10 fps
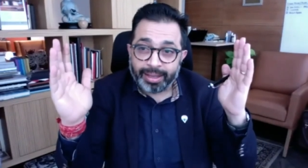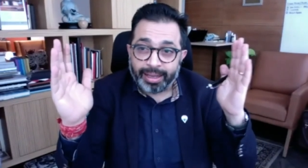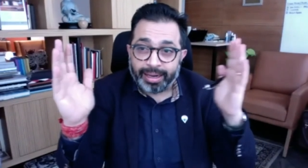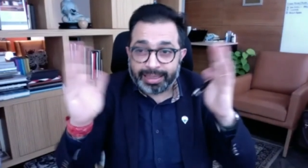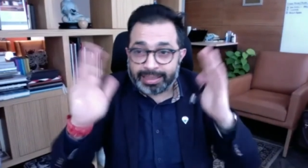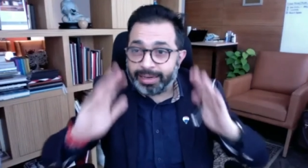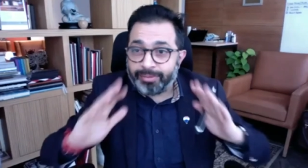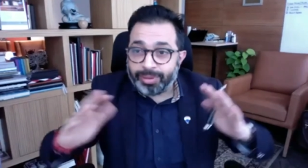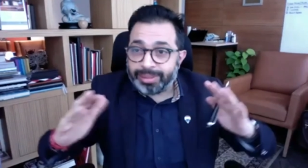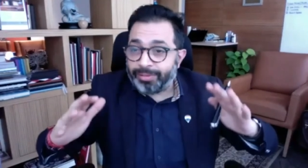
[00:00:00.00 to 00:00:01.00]
And rest, they
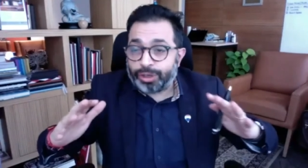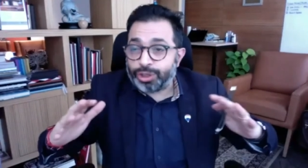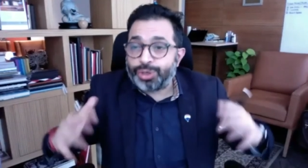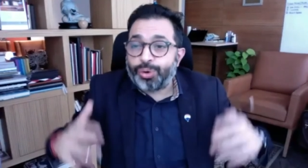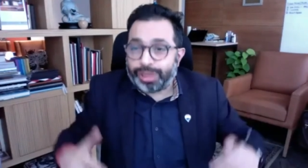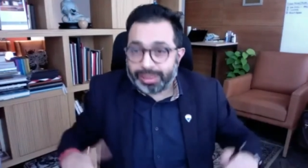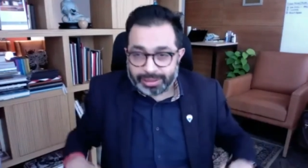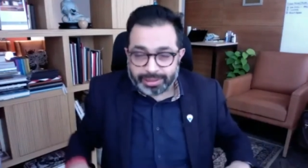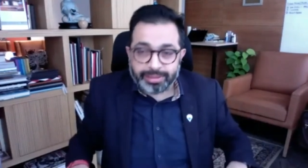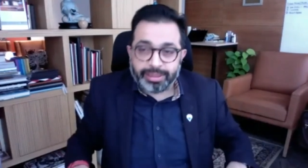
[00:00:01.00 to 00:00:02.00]
were, they were
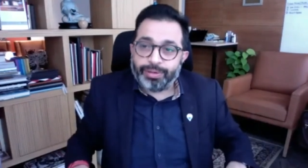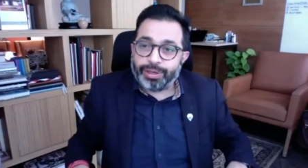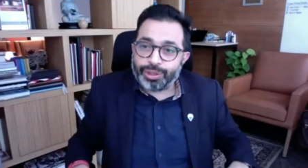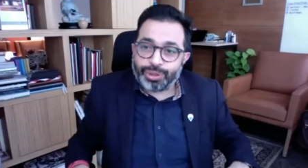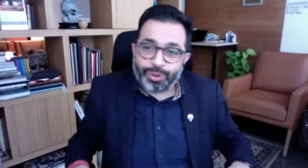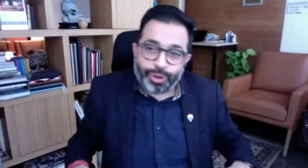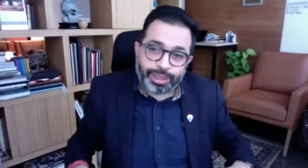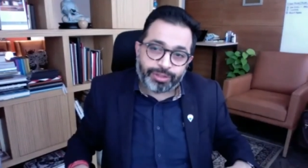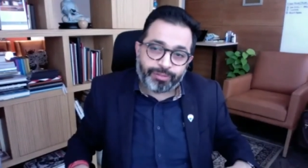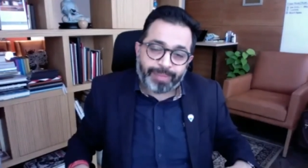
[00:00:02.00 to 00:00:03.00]
custodians. They were
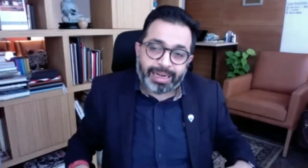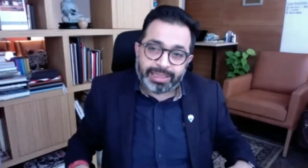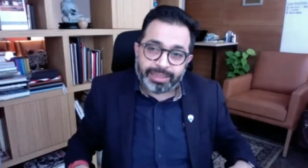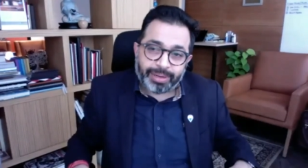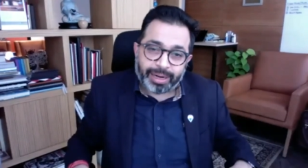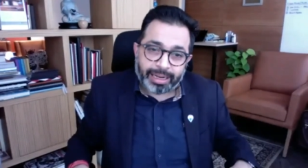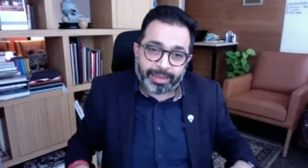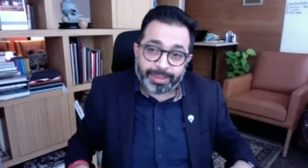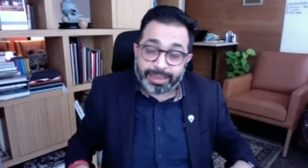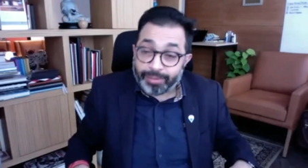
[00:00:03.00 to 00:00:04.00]
custodians of managing
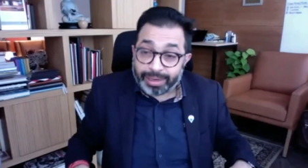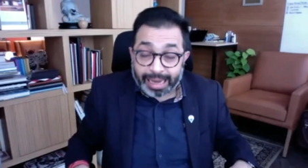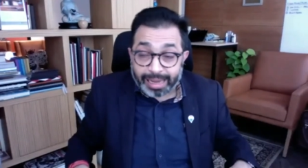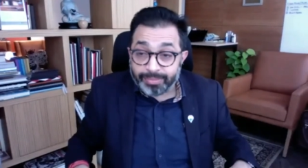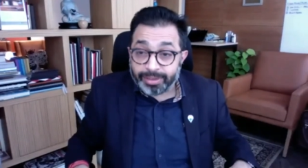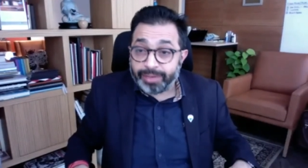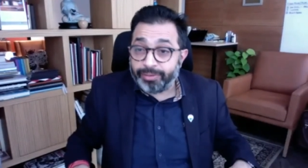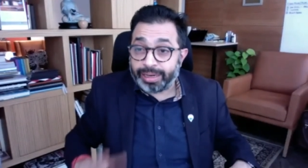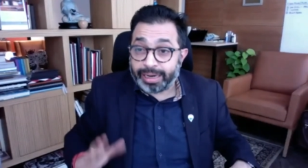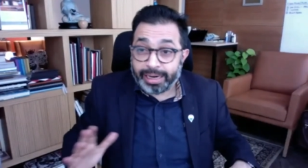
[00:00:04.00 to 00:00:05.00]
multilingual, but there were time where they
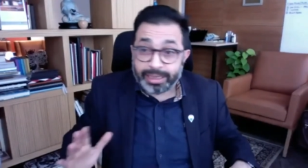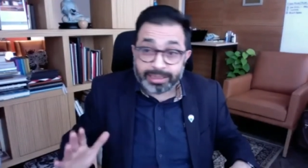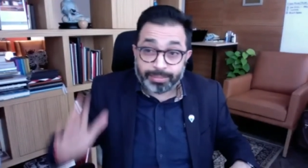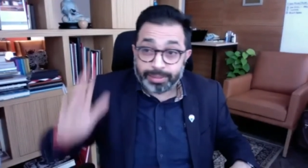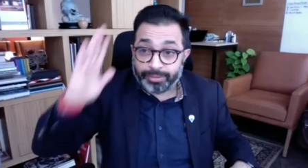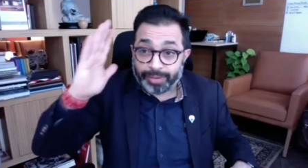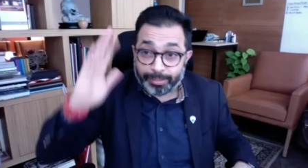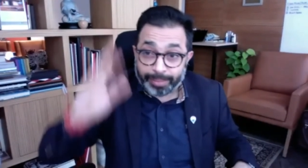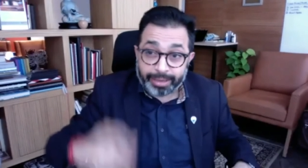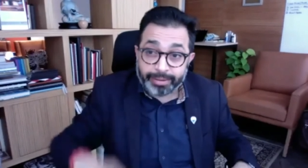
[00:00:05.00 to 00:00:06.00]
were creating something
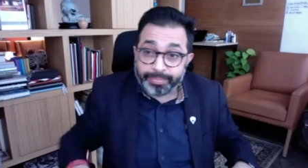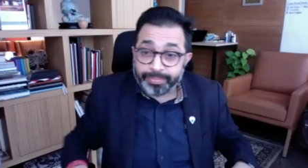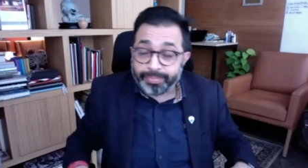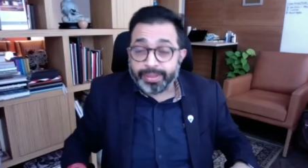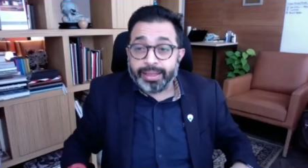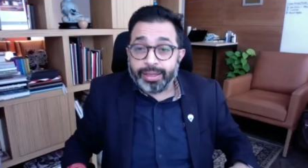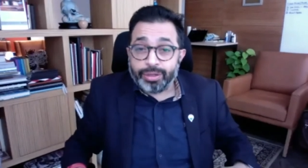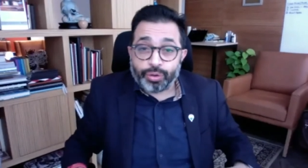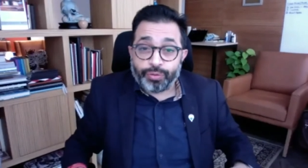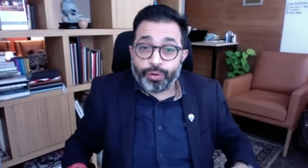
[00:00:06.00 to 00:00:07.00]
very big.
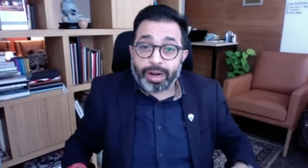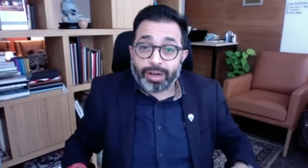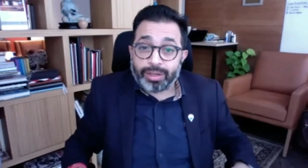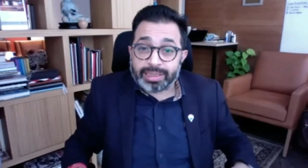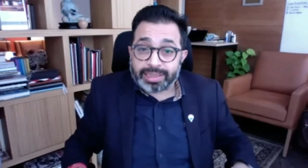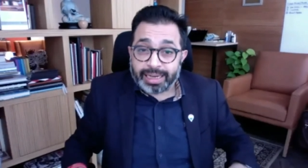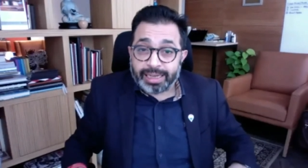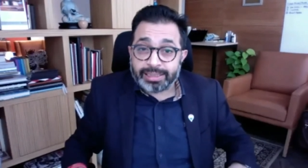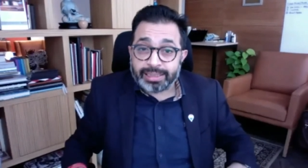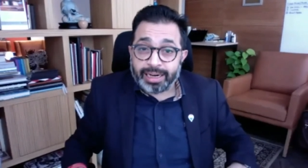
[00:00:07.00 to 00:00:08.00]
So if you are on the
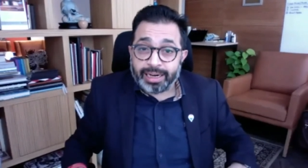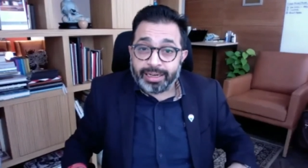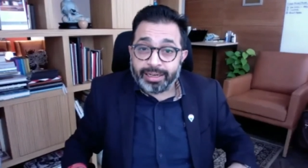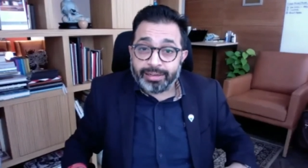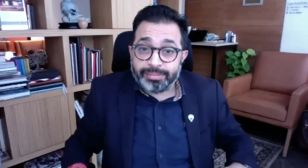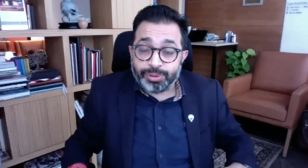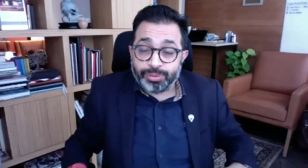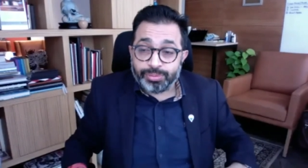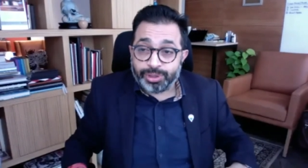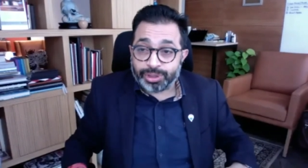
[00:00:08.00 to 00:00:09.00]
stage and uh,
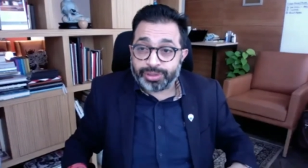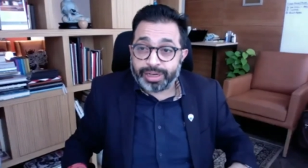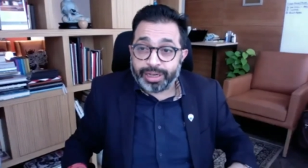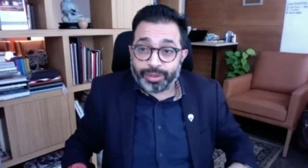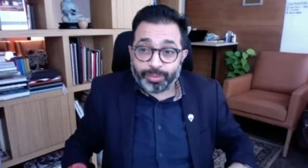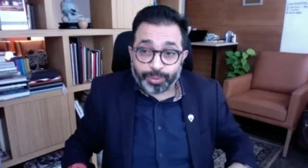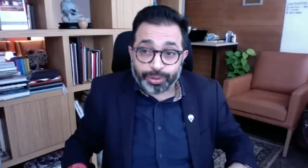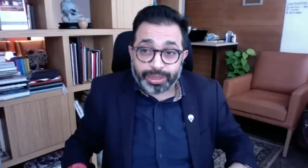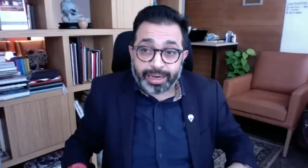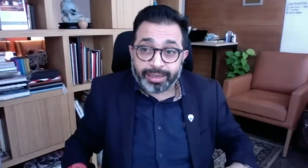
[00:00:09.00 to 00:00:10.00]
you just ready to put
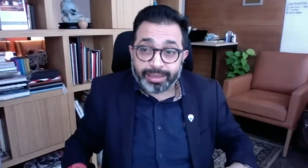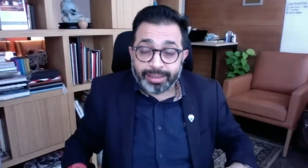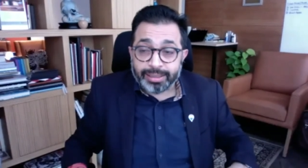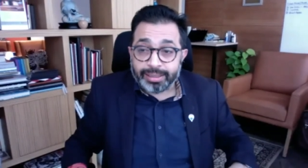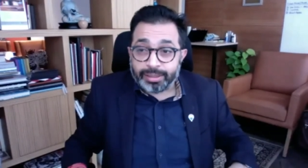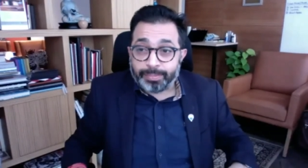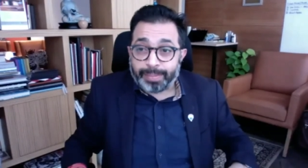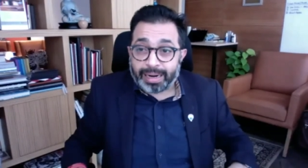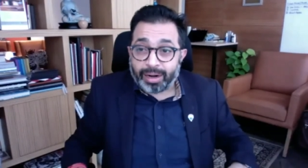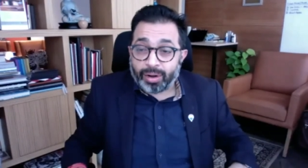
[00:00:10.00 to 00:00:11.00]
that
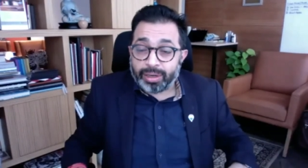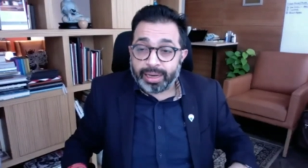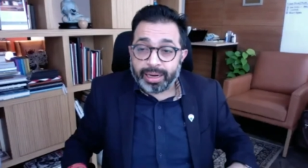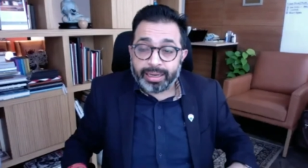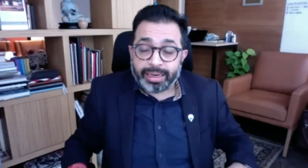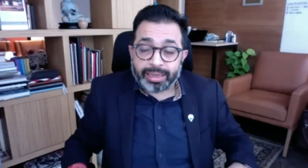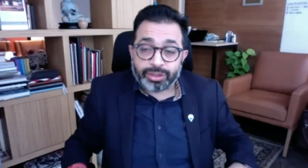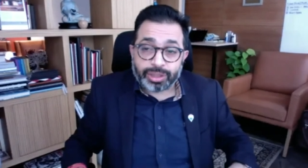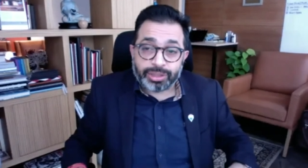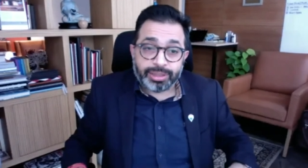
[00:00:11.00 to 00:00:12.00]
paddle on the entire
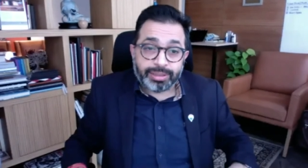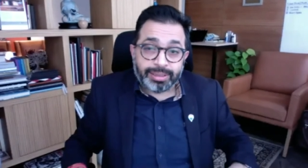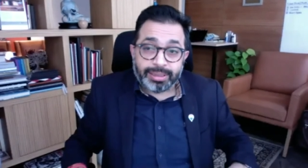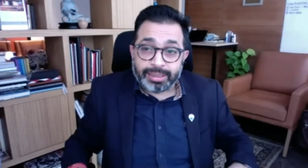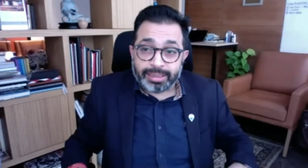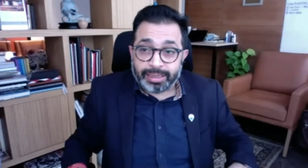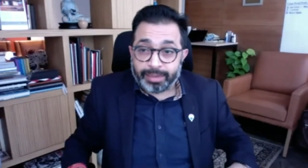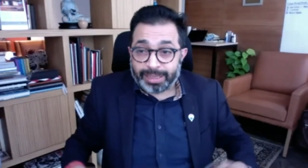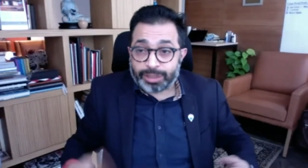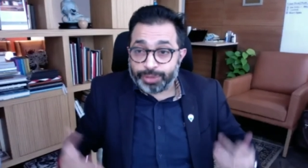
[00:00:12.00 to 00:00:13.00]
structure,
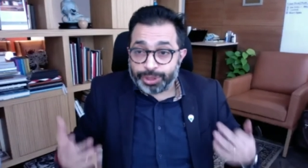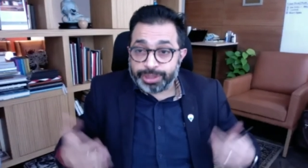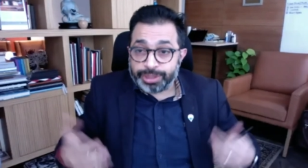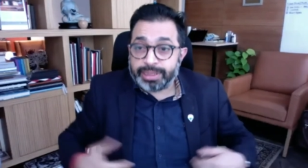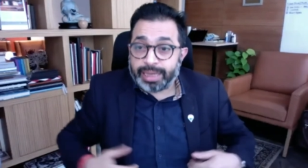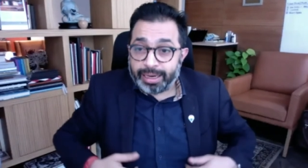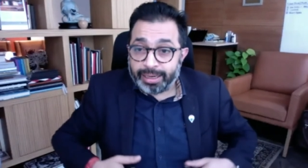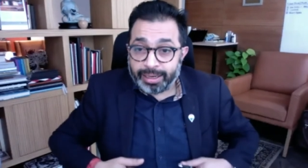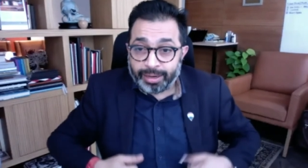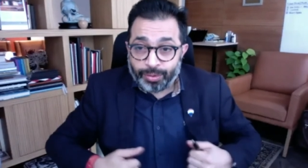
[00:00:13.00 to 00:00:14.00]
then best wishes
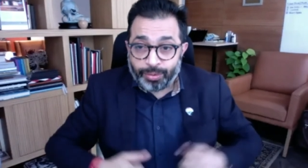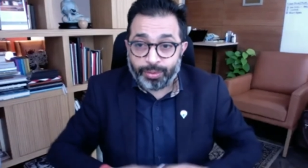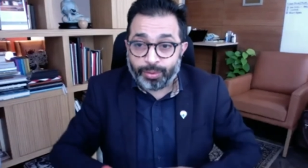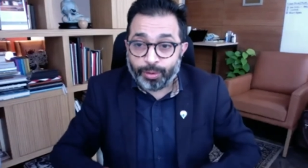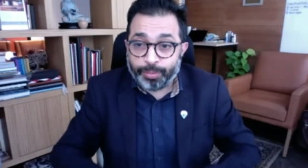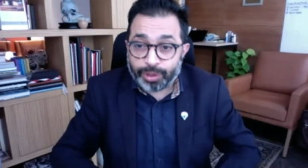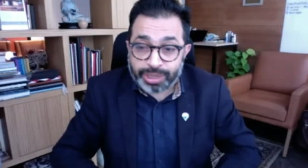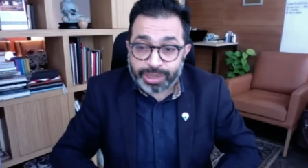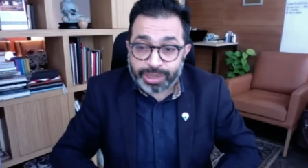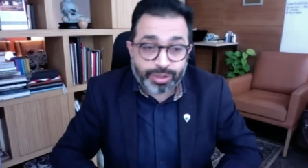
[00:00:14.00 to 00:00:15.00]
and hope your
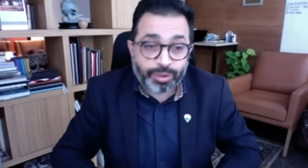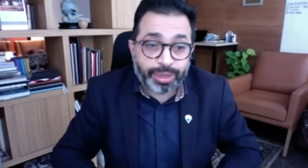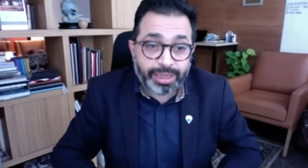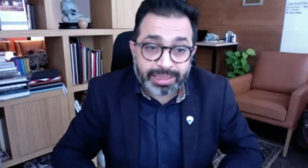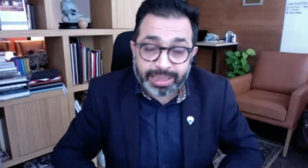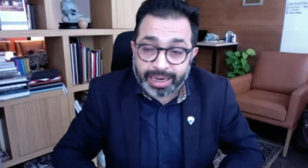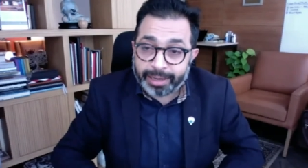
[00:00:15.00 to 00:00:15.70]
skill story is great.